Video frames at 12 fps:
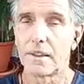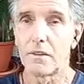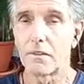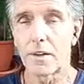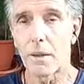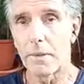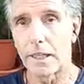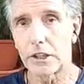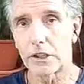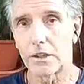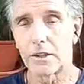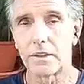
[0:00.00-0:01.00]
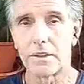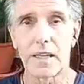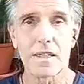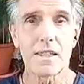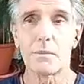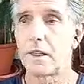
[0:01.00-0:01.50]
Inflammation
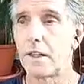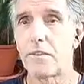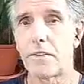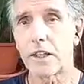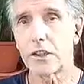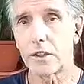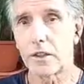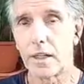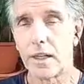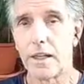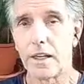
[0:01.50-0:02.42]
doesn't mean infection.